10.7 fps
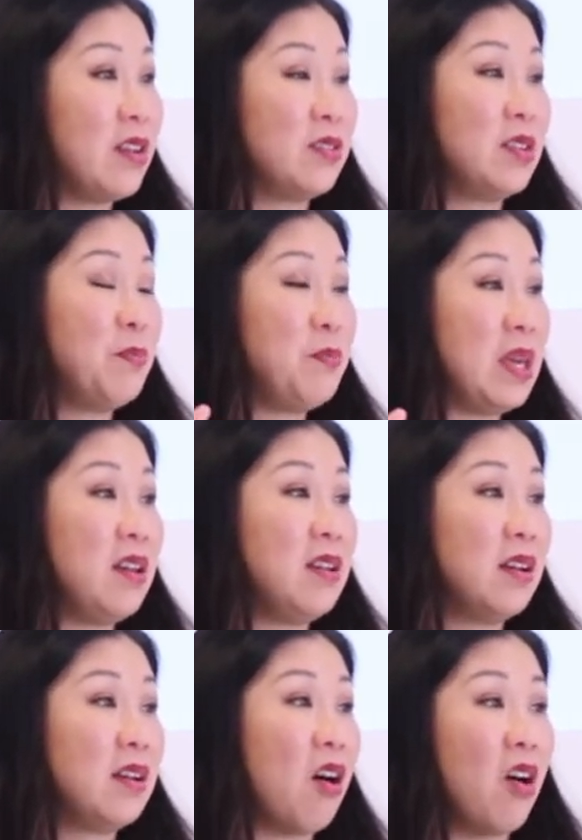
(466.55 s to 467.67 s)
there's a big
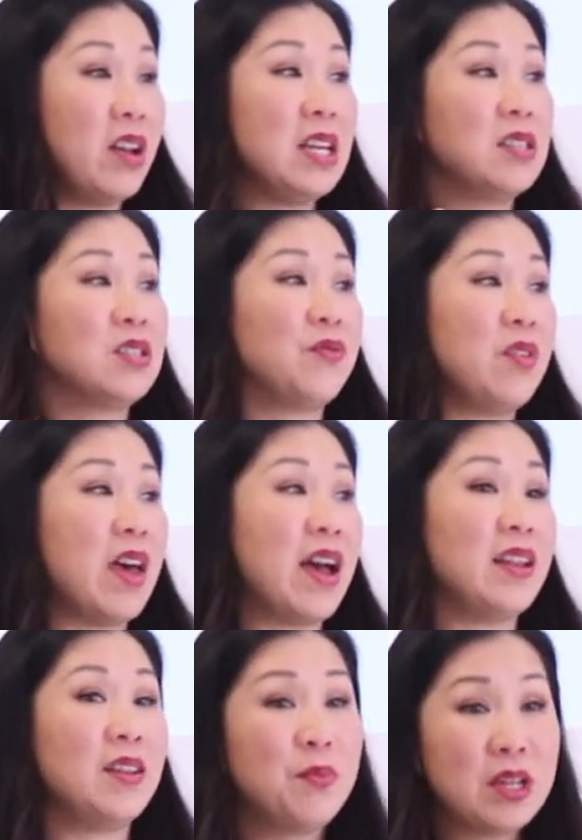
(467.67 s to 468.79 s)
audience for
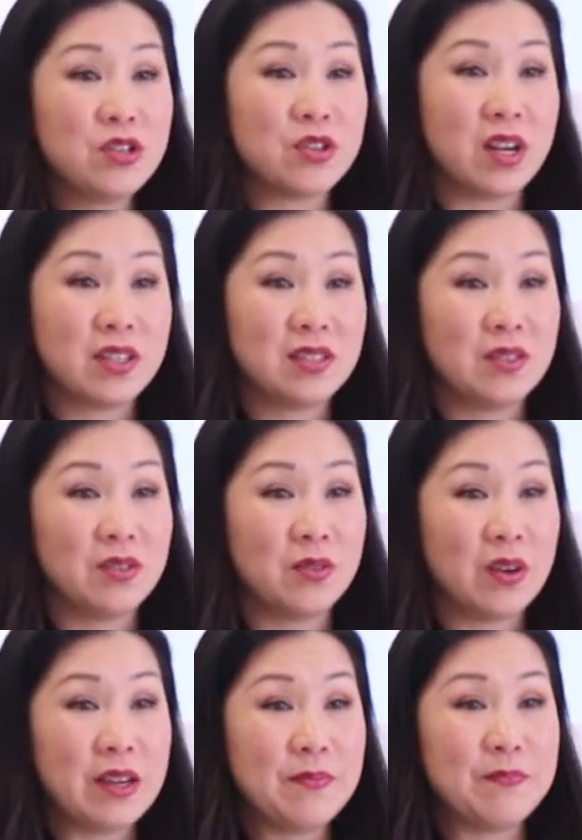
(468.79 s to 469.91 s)
that in Pinterest,
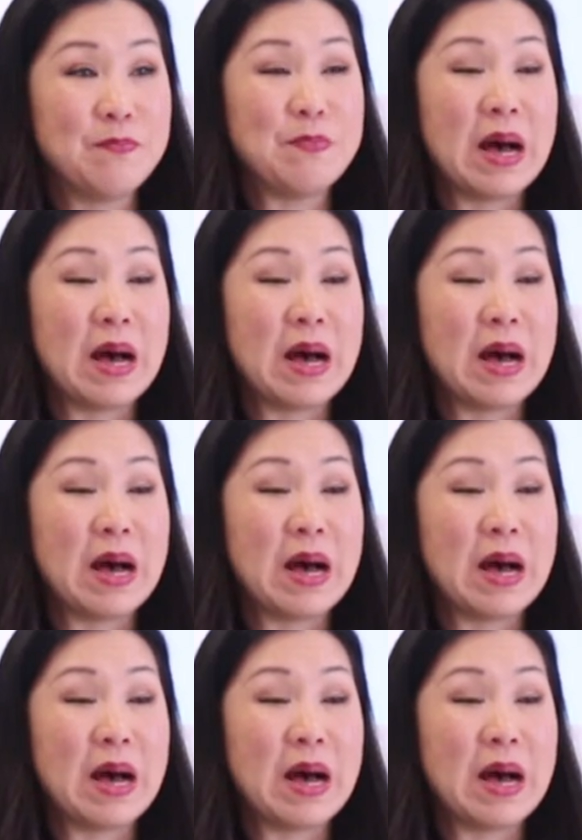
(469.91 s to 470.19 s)
right?